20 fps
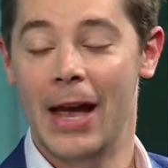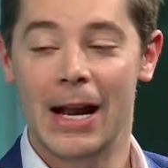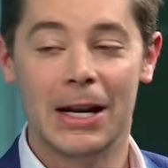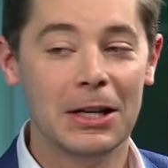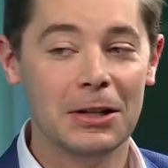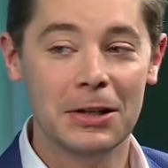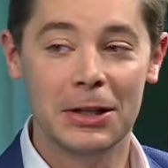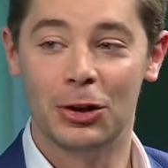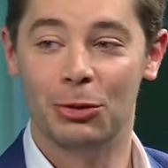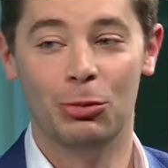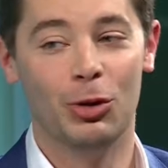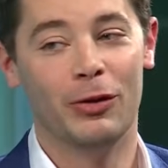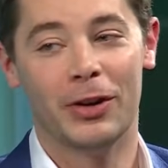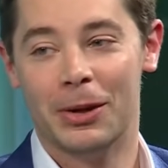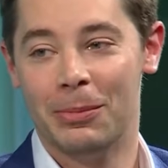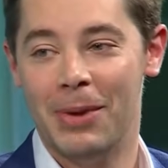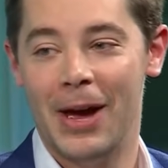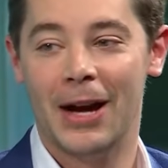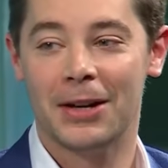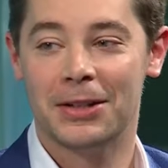any needle-moving
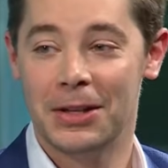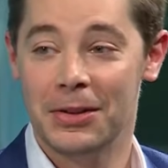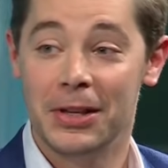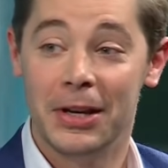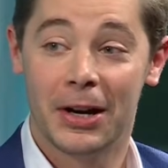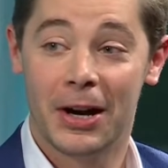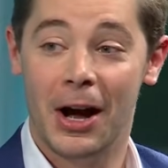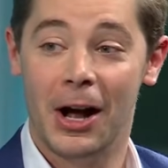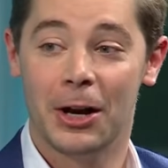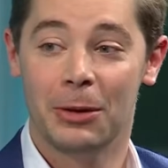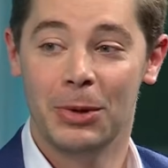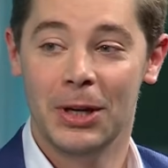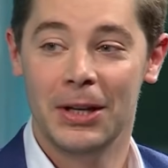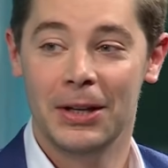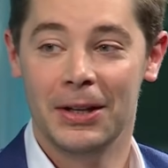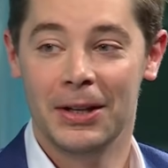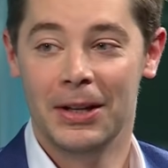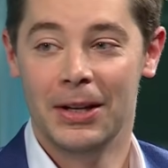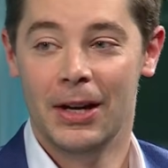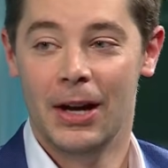impact in the economy,
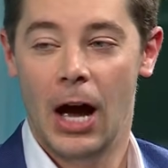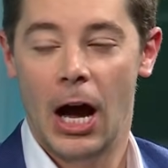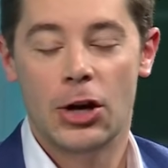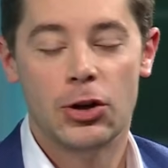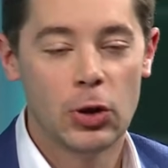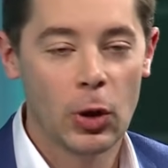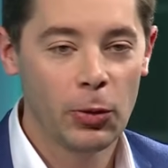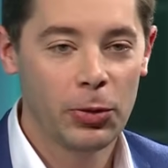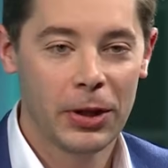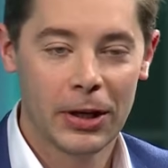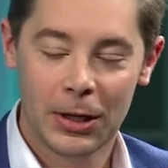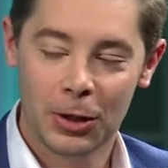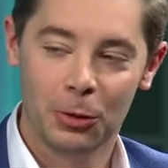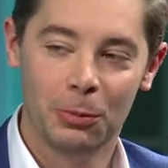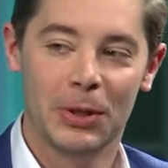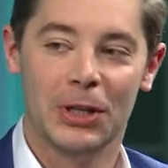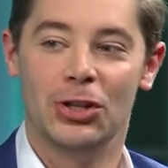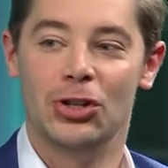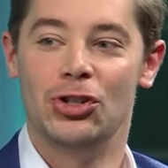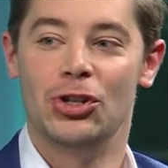I don't think it'll
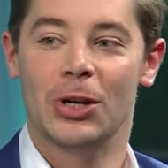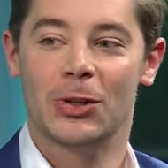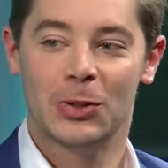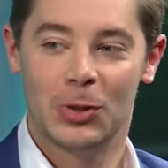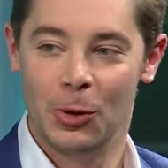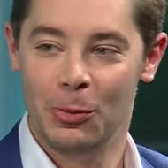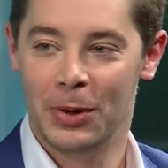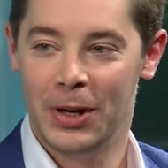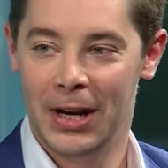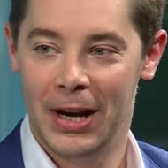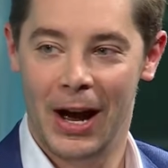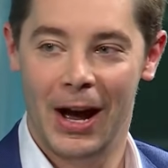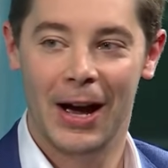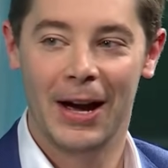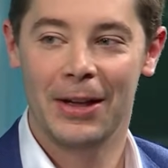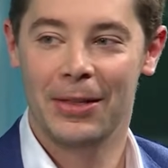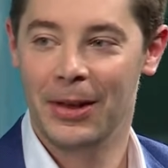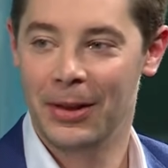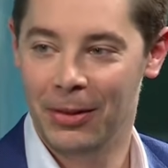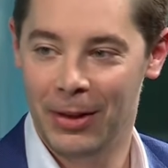be just
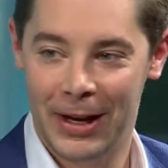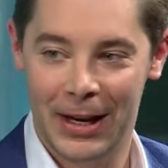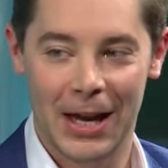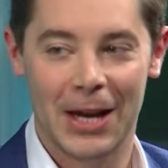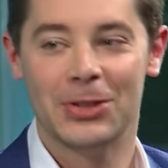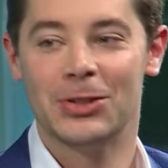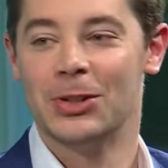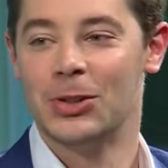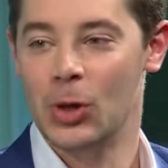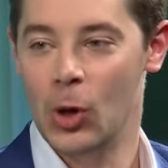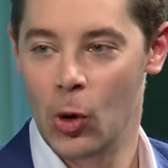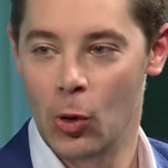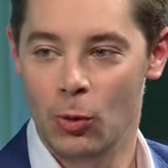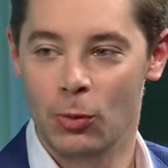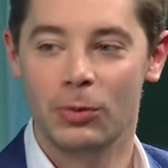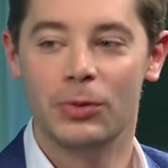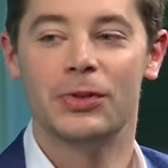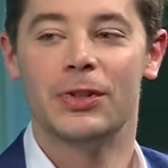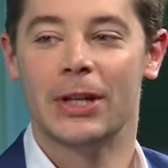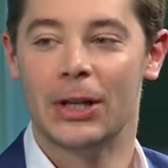OpenAI that, like, as its
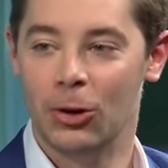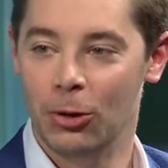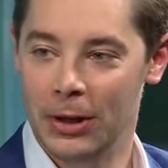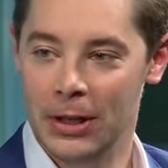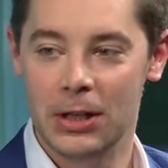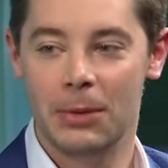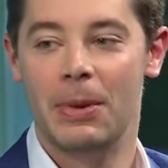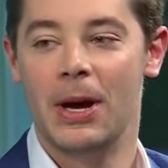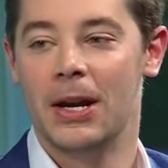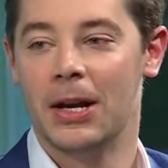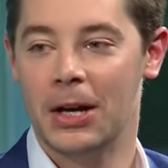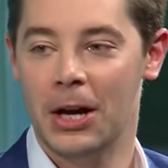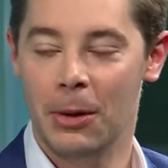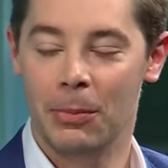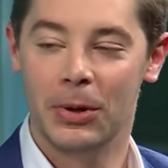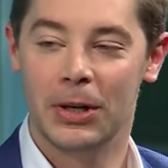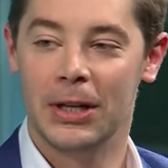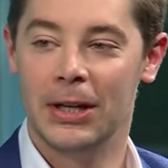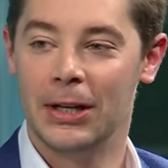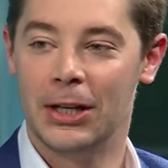own single independent
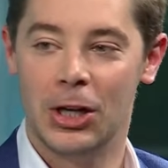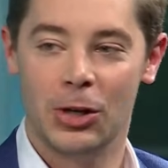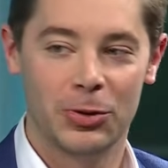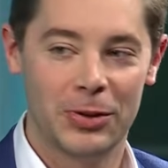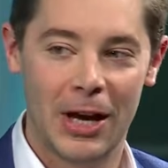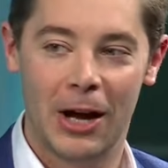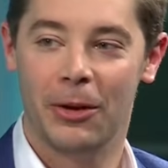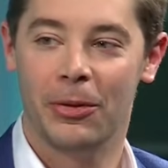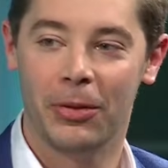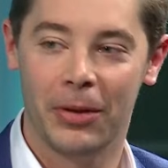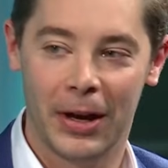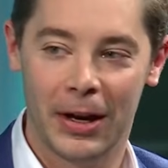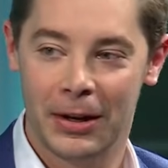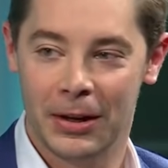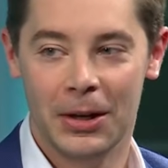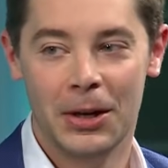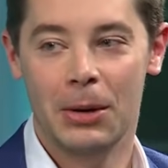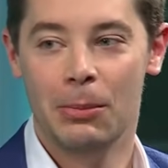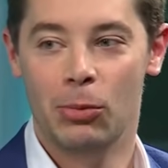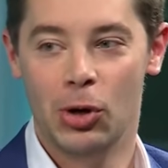company, goes out and like
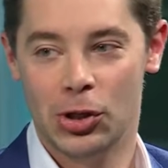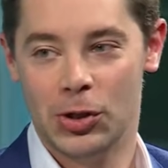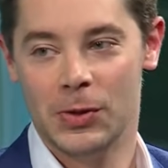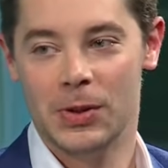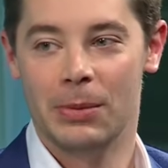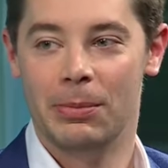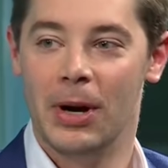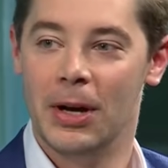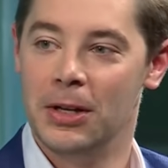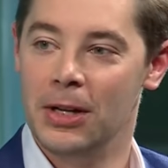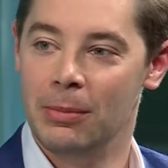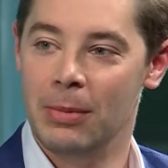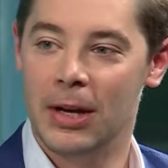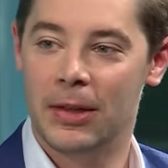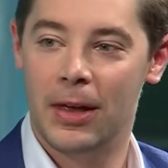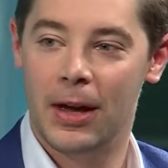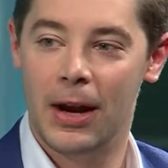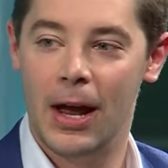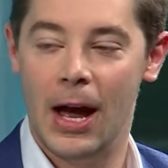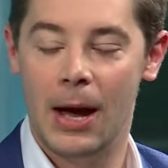pushes the button to make
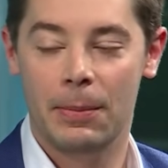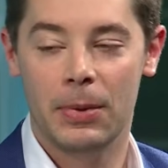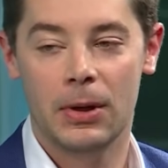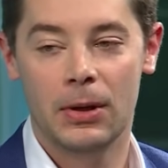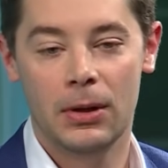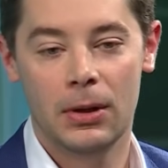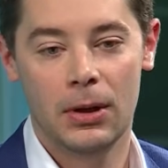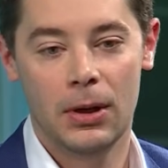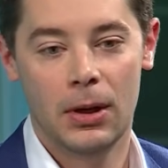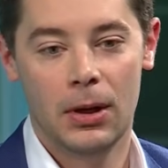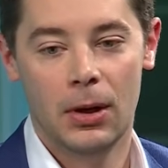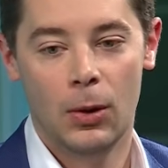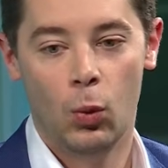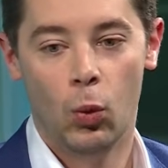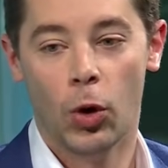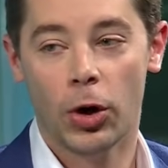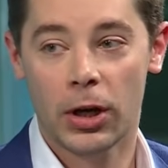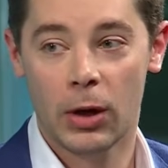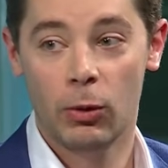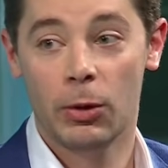that happen.
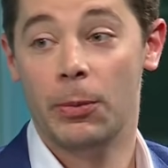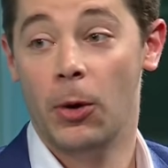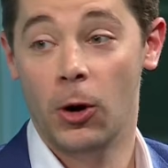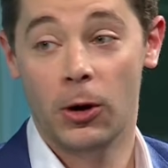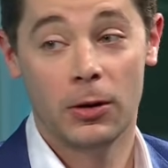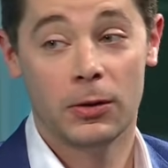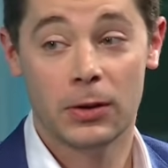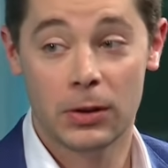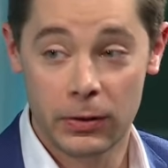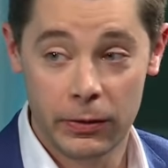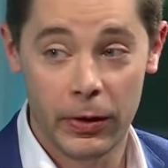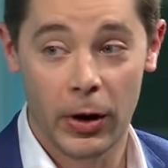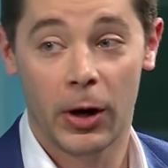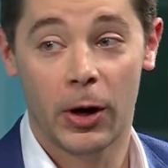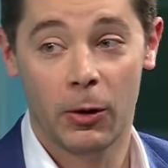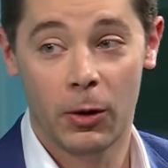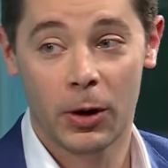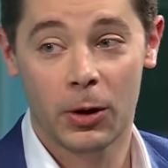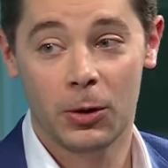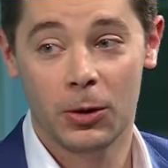Working with partners is very
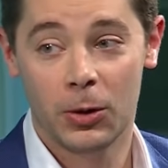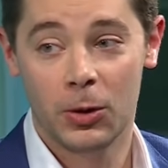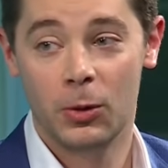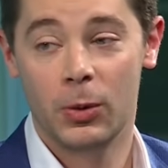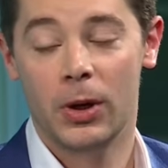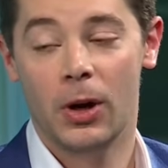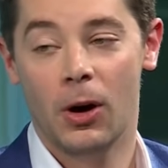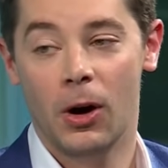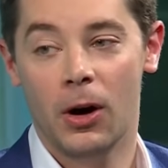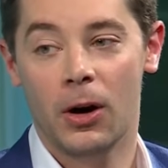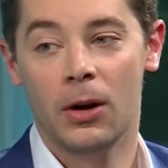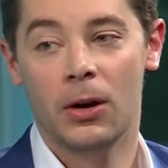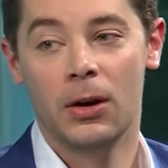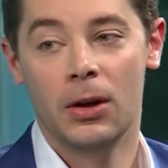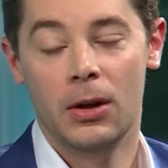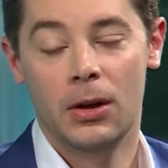critical to who we are.